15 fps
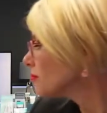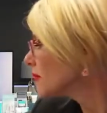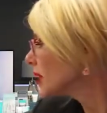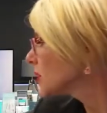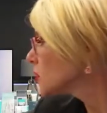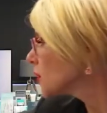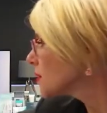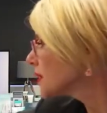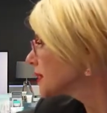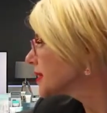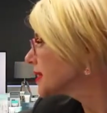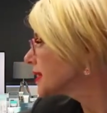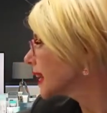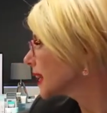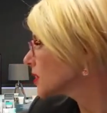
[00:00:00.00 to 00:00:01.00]
So
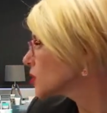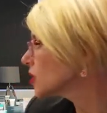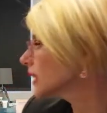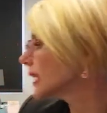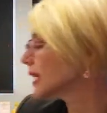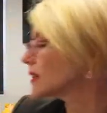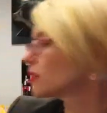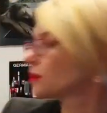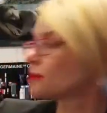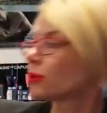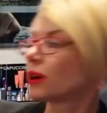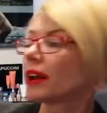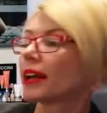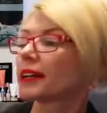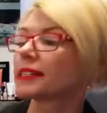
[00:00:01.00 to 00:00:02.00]
this is actually the
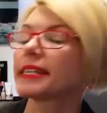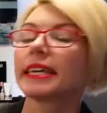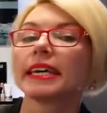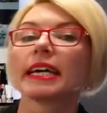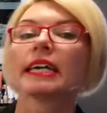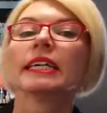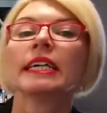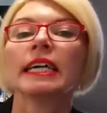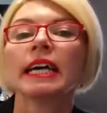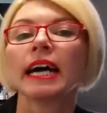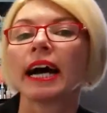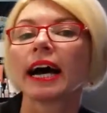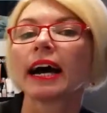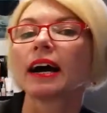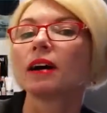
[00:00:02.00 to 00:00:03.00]
product here.
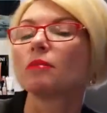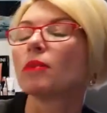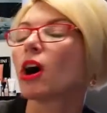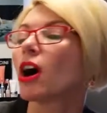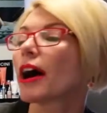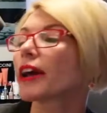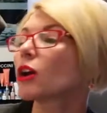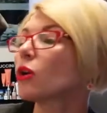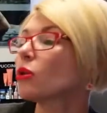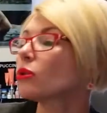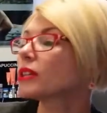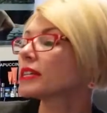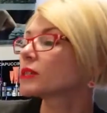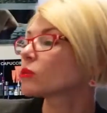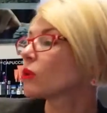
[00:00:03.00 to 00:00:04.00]
I call
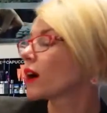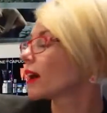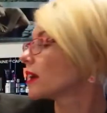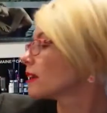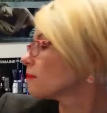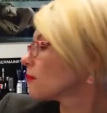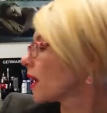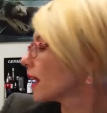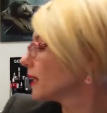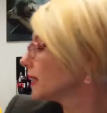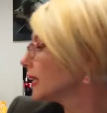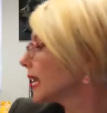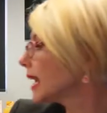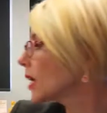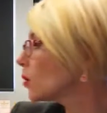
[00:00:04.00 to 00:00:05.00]
this one my
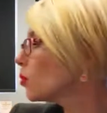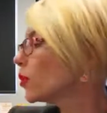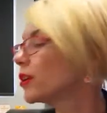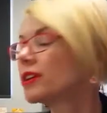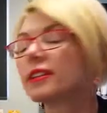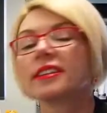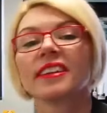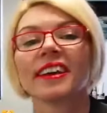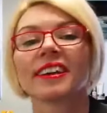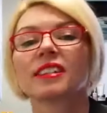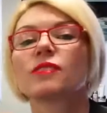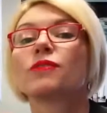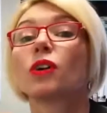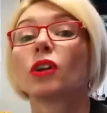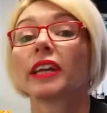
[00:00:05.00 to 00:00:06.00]
liquid
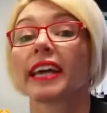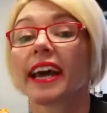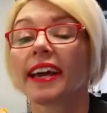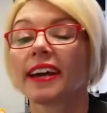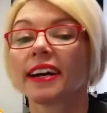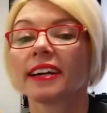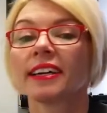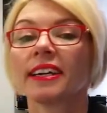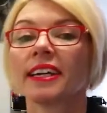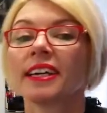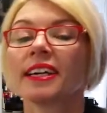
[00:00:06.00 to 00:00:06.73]
exfoliator.